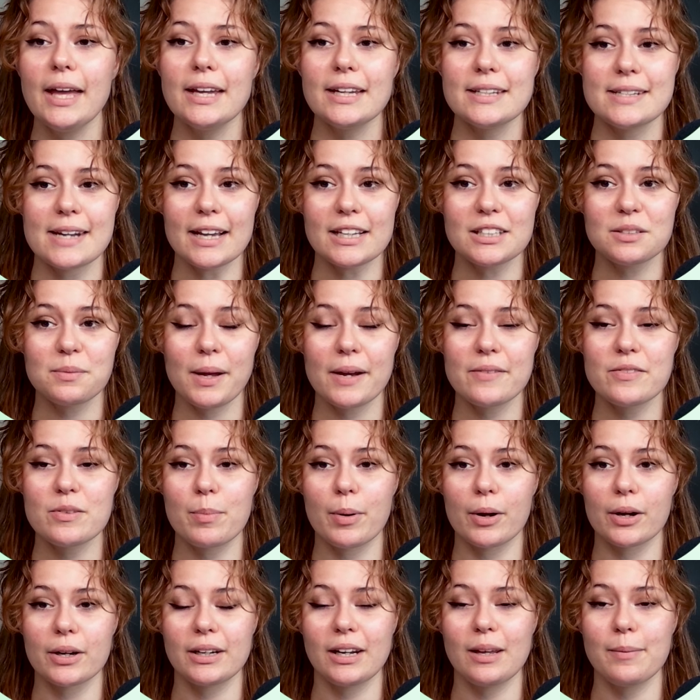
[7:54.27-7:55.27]
Next, we have the
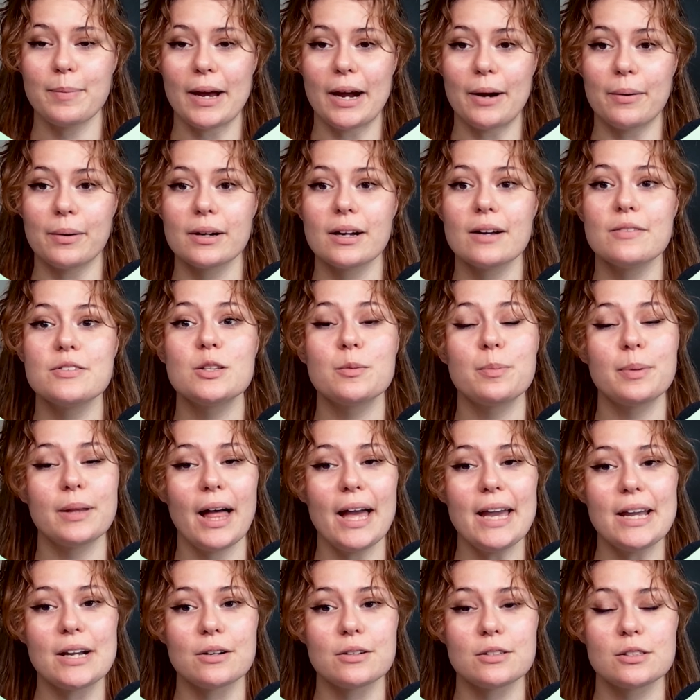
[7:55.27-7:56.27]
bargaining power of
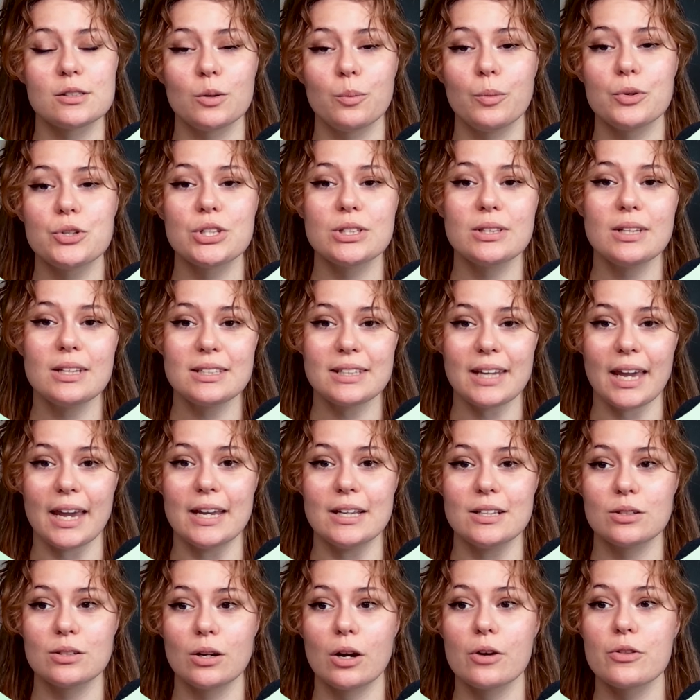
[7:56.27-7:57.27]
suppliers, which in this
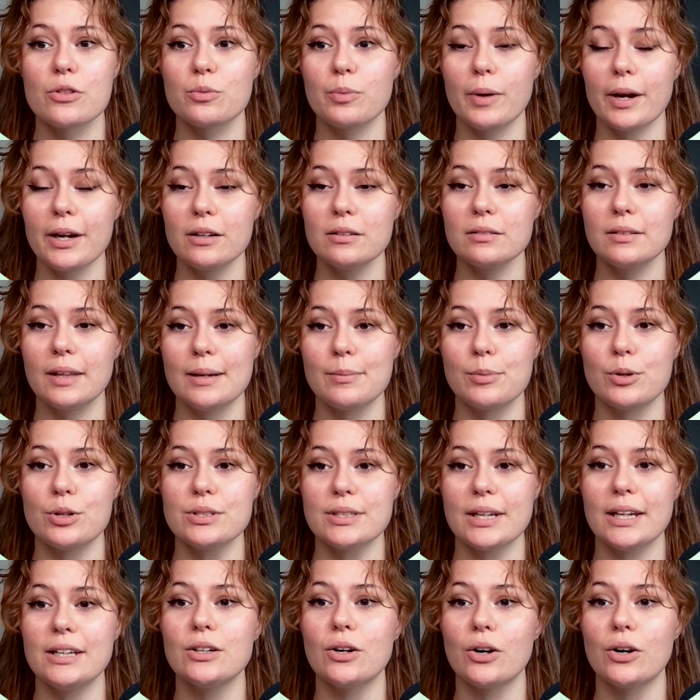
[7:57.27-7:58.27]
case are the record labels
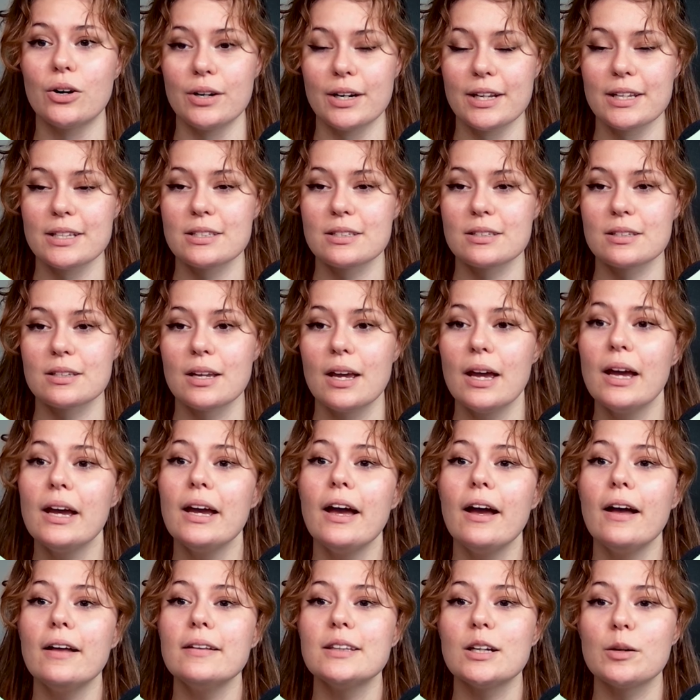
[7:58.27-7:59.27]
and artists.
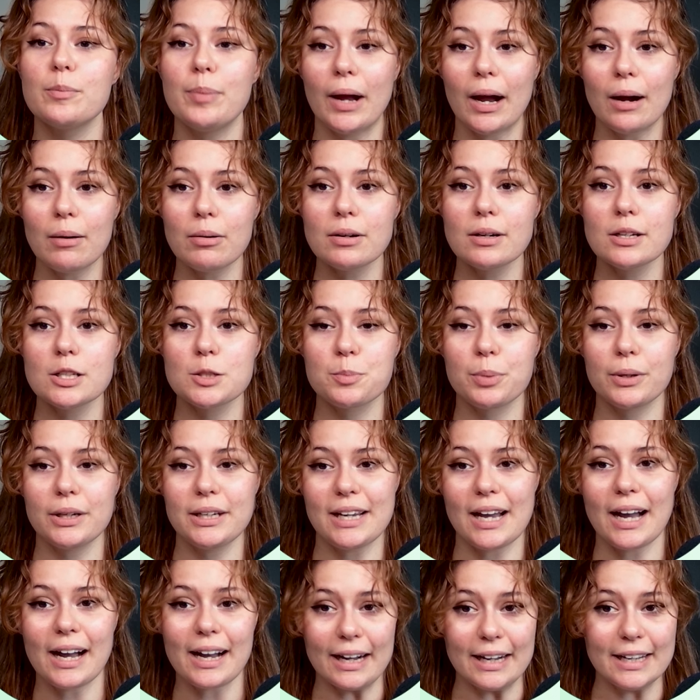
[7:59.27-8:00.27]
Their power is pretty
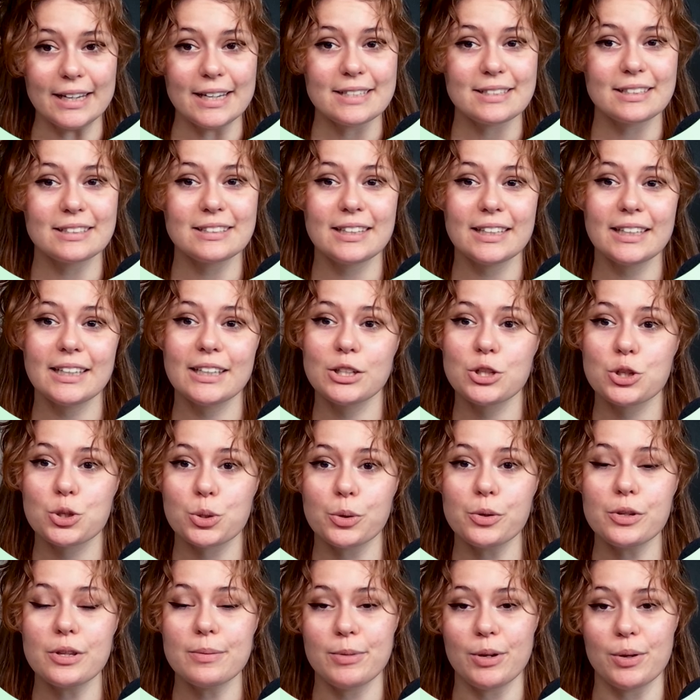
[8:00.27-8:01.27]
high since they
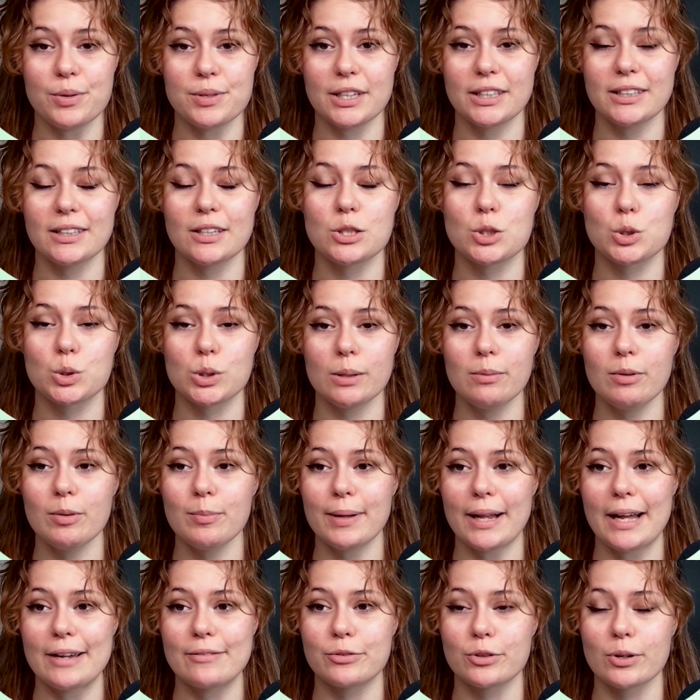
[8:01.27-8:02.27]
control the music that streaming
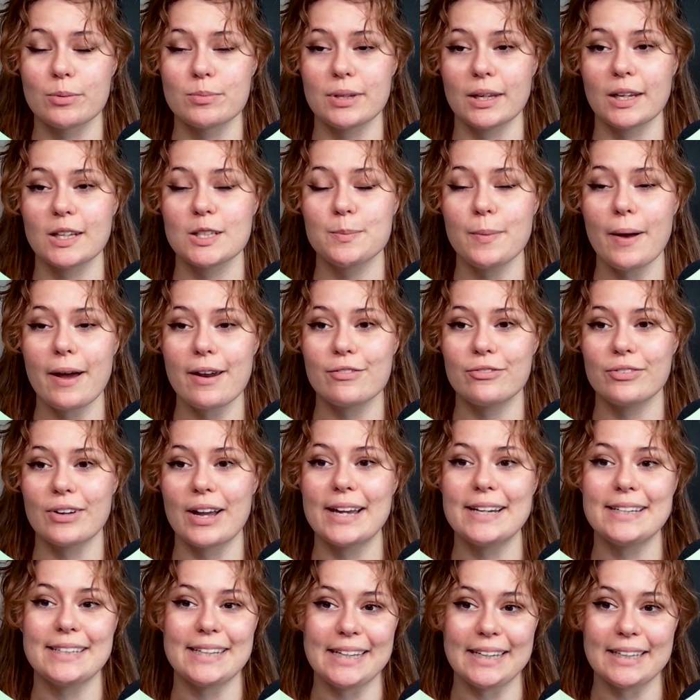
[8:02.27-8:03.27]
platforms like
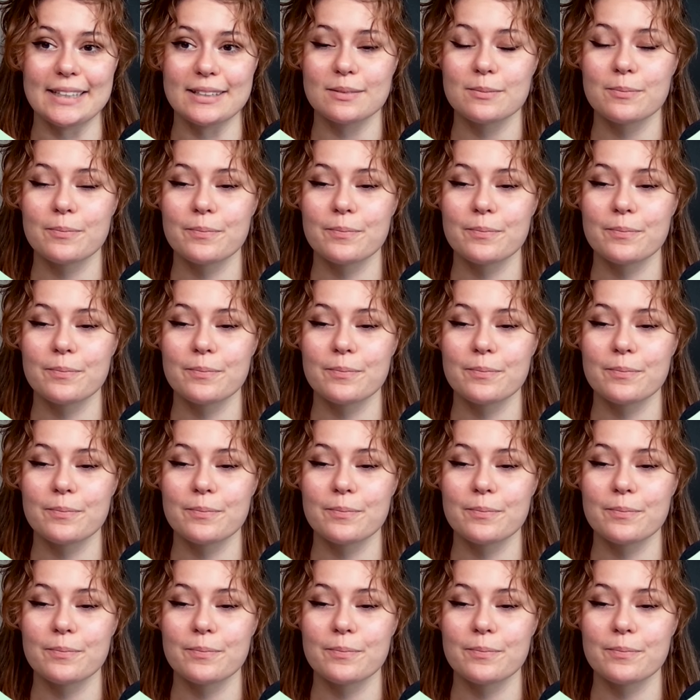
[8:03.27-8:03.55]
Spotify need.